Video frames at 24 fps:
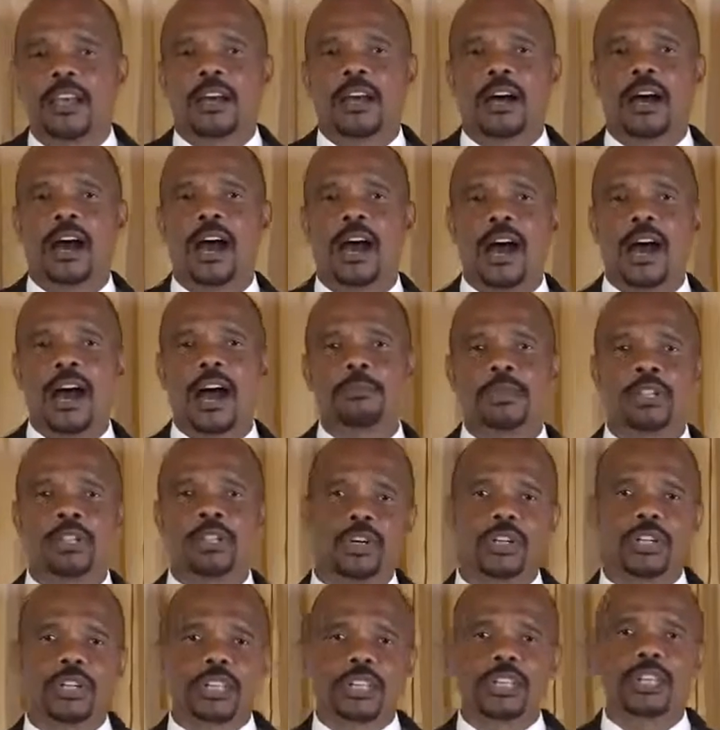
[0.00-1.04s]
Um, you know,
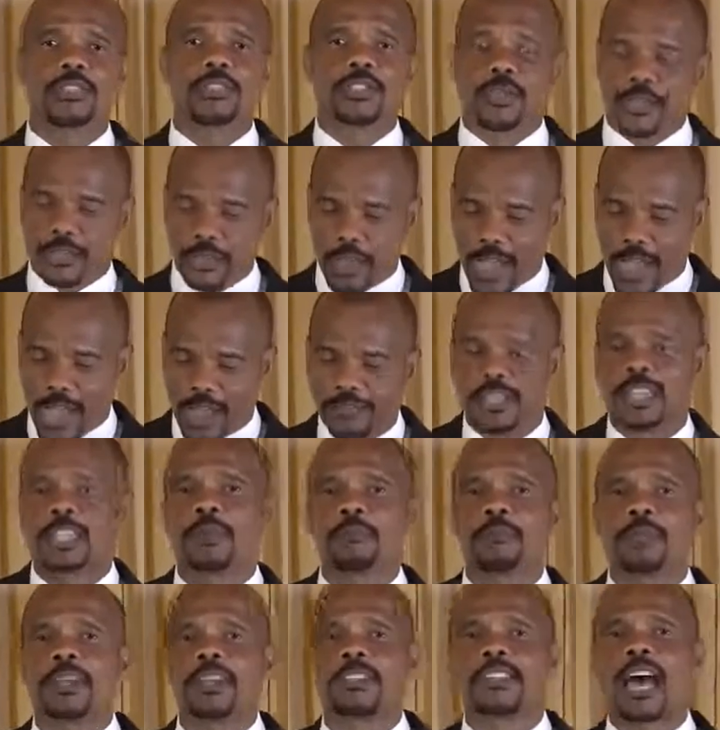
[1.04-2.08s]
the kids used to have guinea
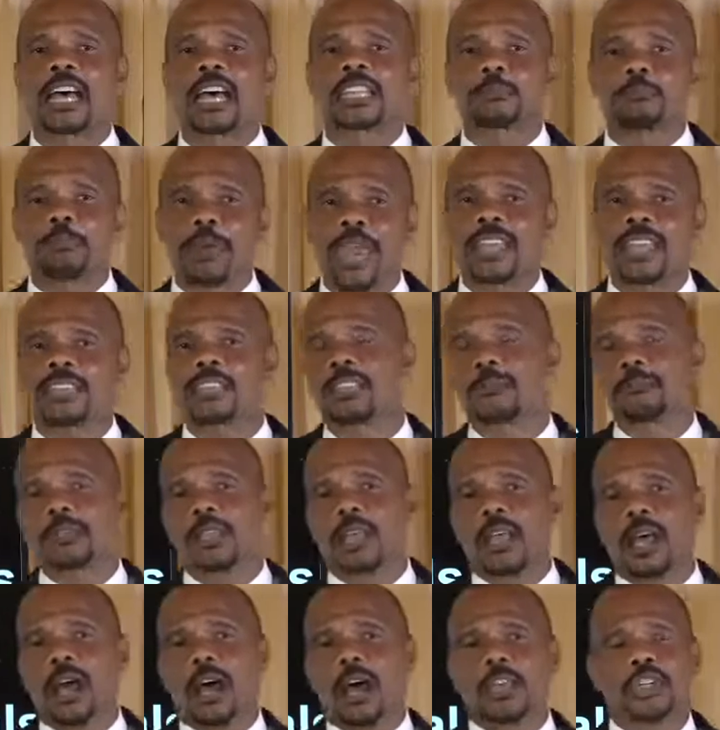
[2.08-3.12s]
pigs as pets,
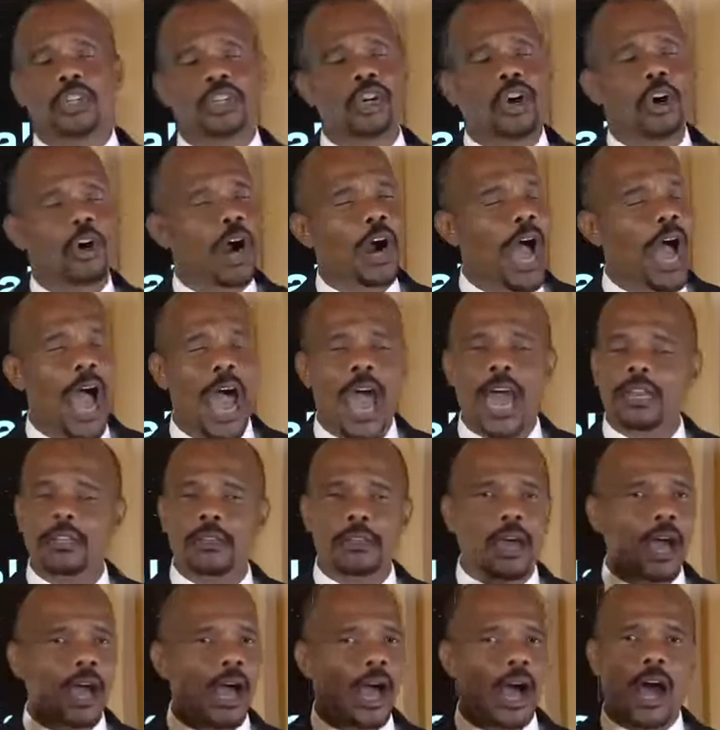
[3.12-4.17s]
you know, and
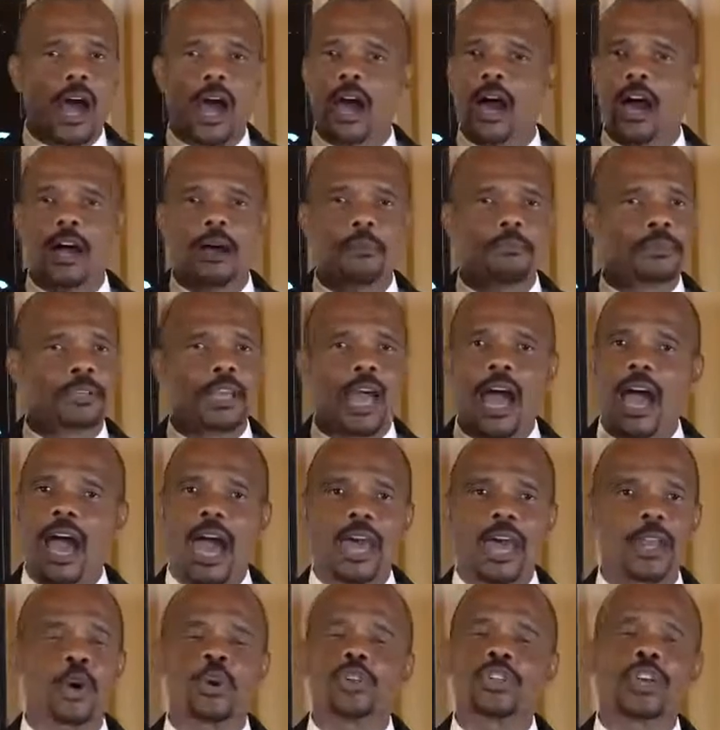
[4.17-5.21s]
um, I
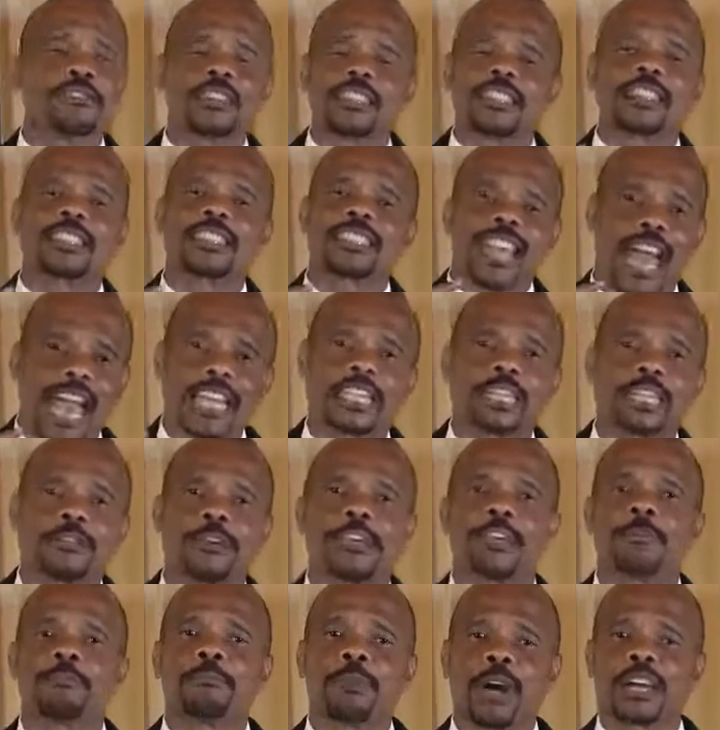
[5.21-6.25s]
don't know if this is
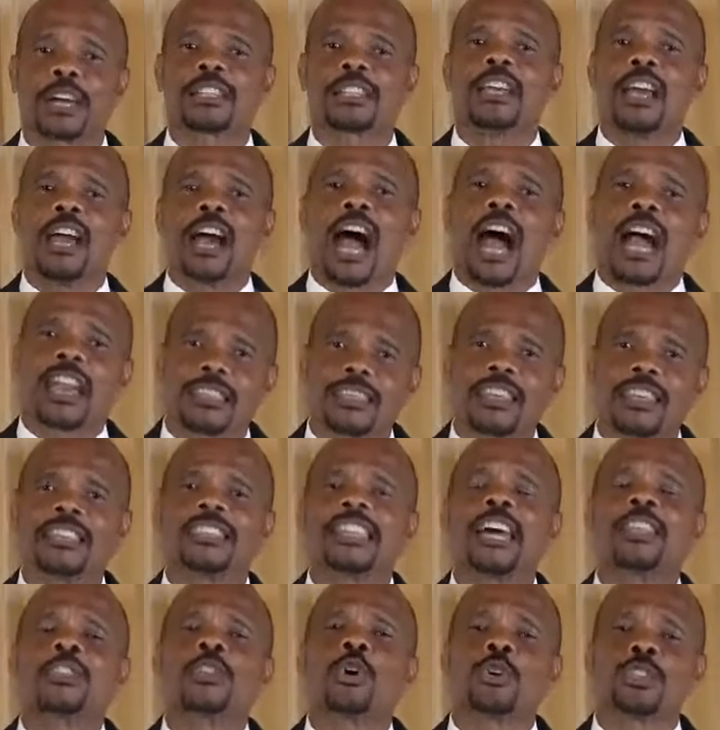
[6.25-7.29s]
scientific, but I think
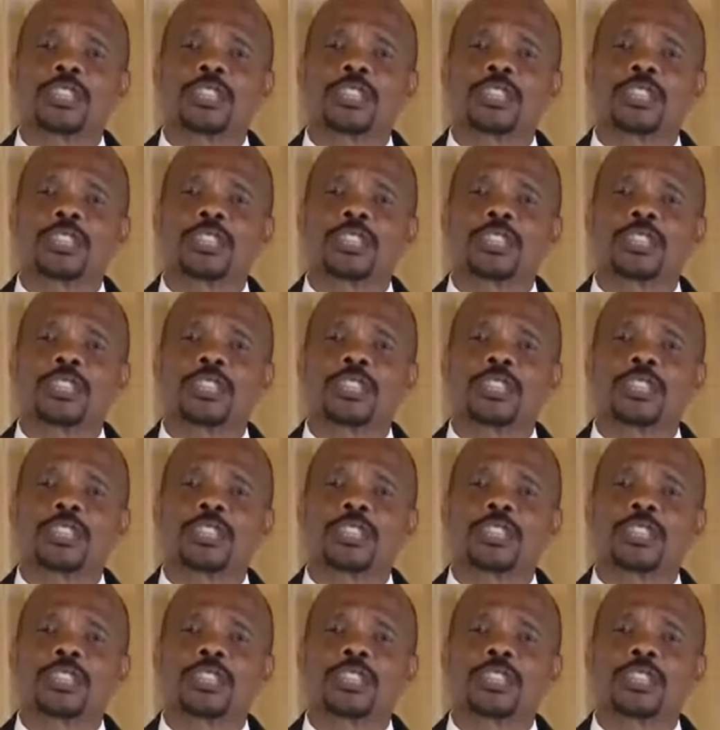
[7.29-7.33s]
that those